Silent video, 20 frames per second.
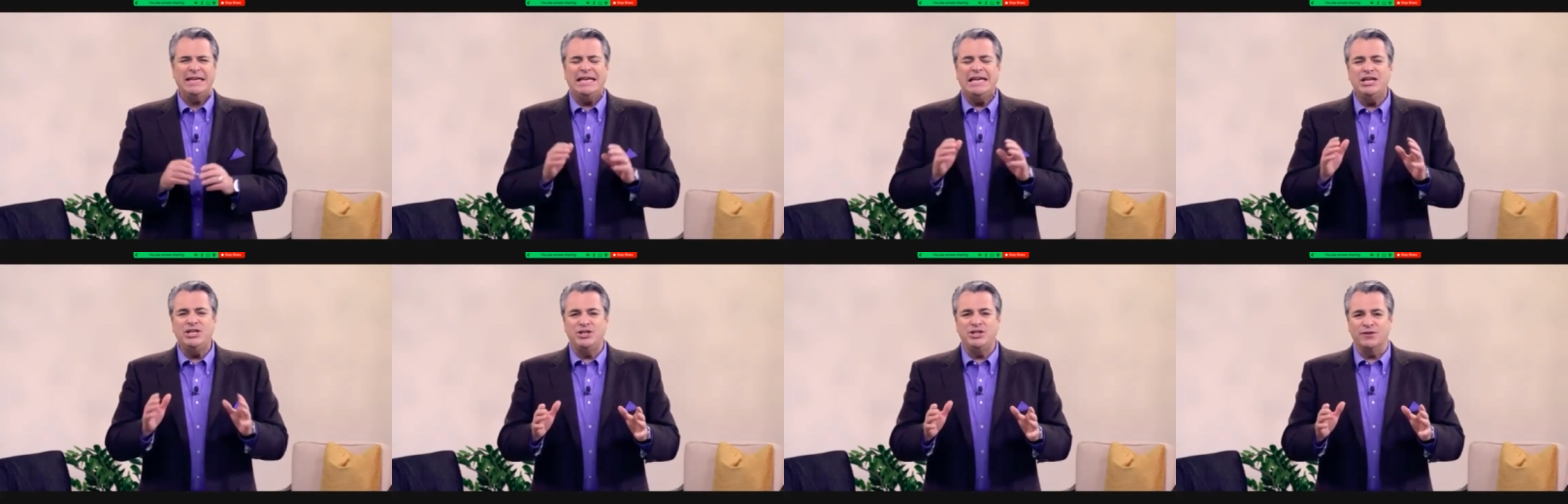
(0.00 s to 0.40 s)

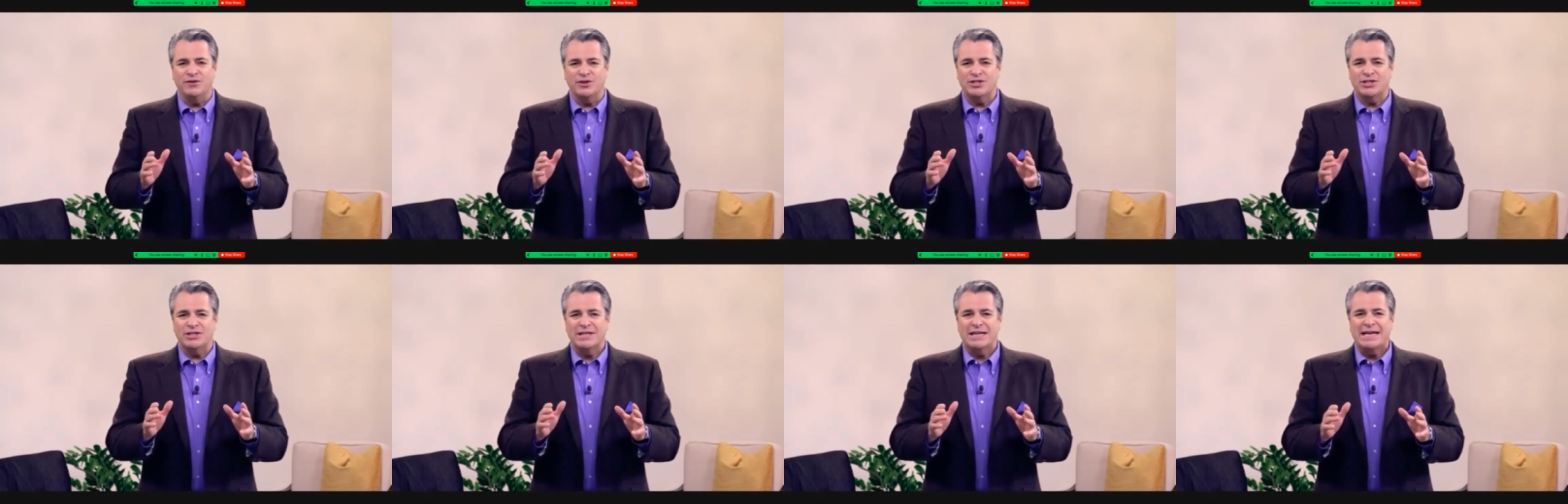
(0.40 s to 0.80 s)
Each of
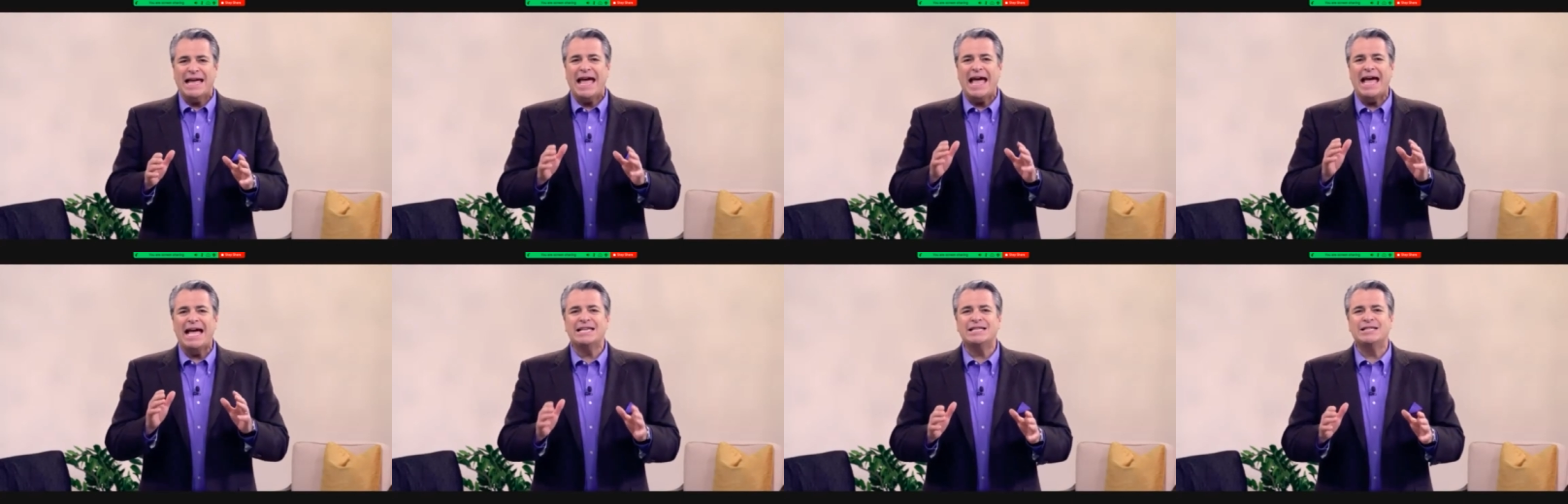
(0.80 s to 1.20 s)
us
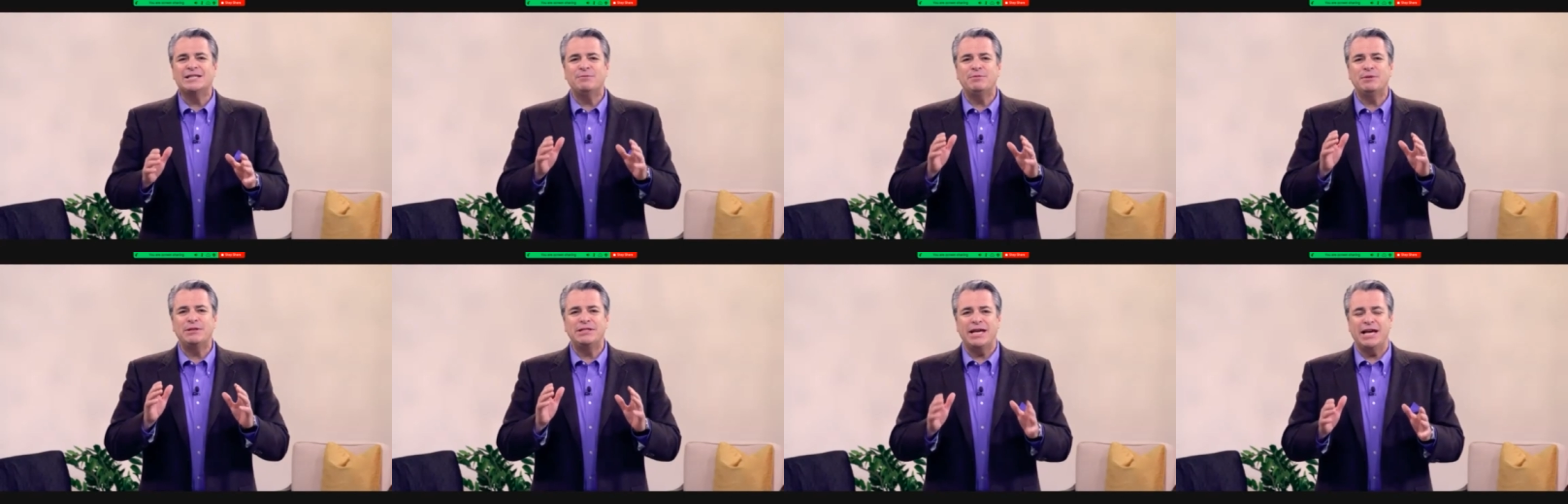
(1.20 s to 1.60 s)
has
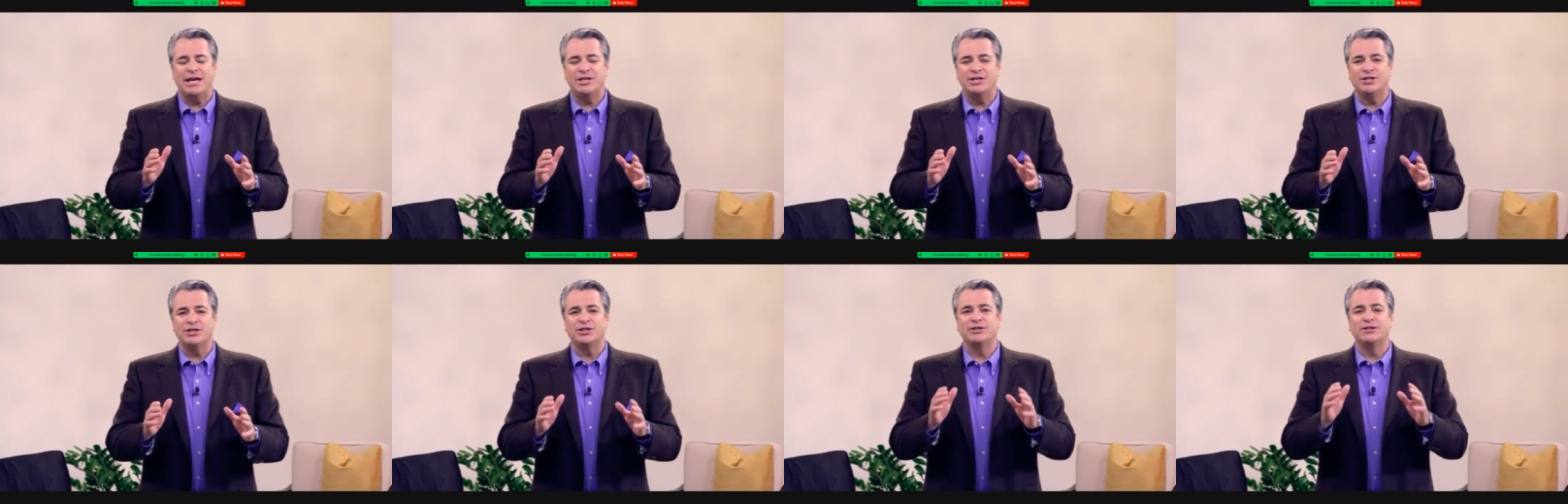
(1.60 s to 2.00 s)
the
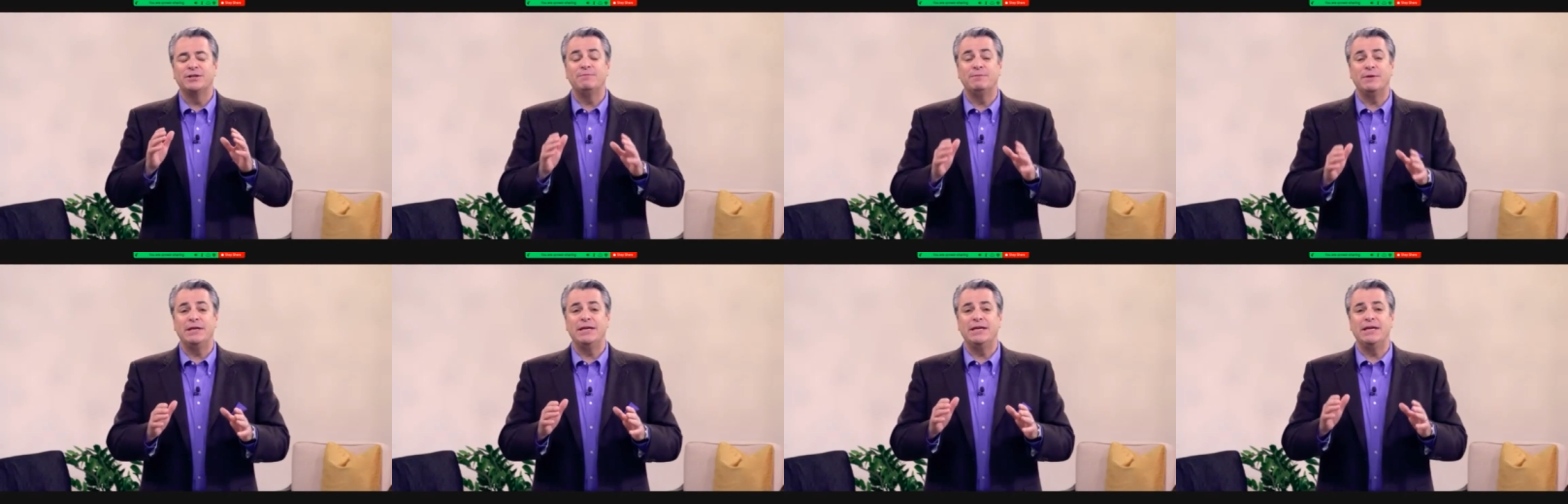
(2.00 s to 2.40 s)
potential
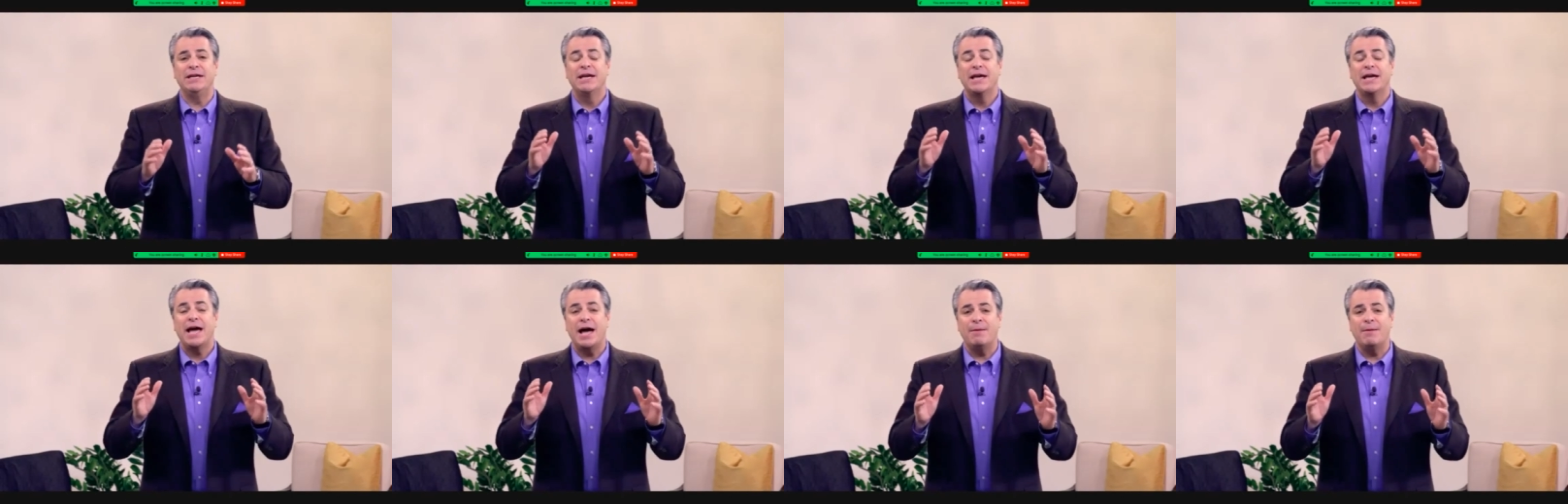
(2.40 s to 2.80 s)
to
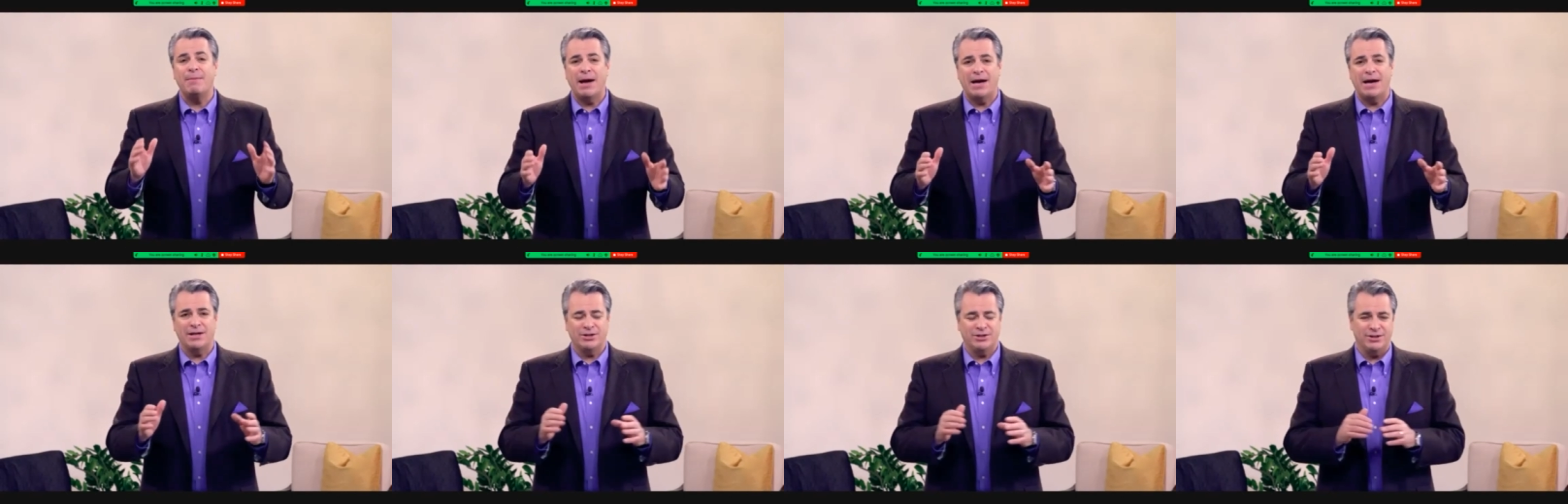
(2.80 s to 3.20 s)
be a
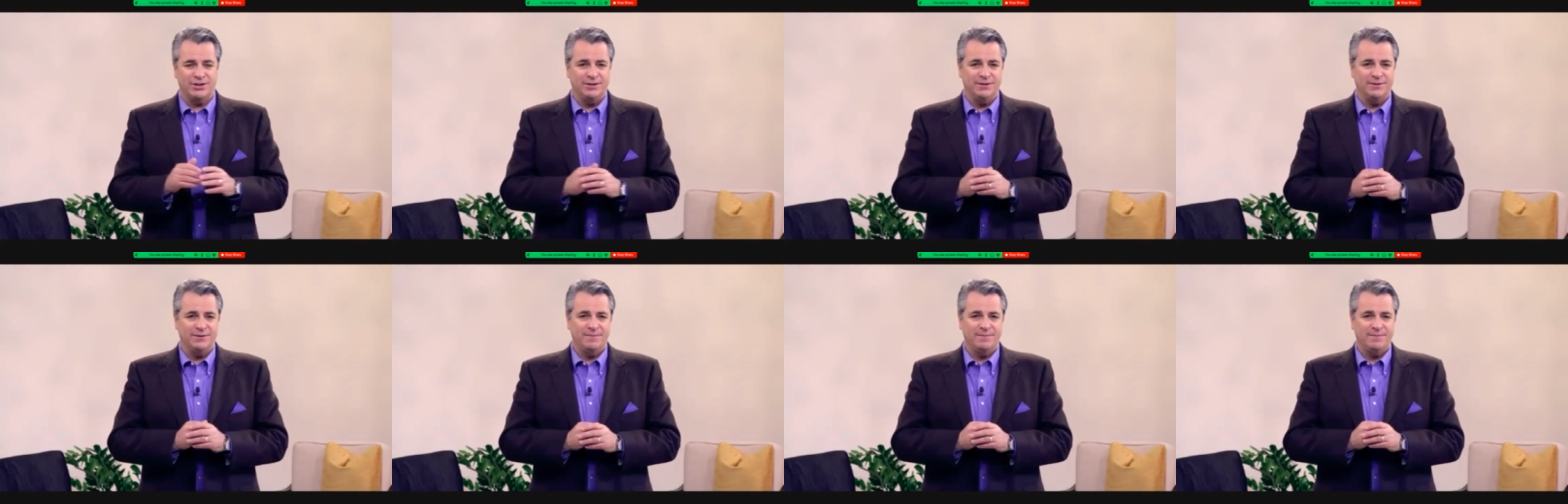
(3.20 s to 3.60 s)
master.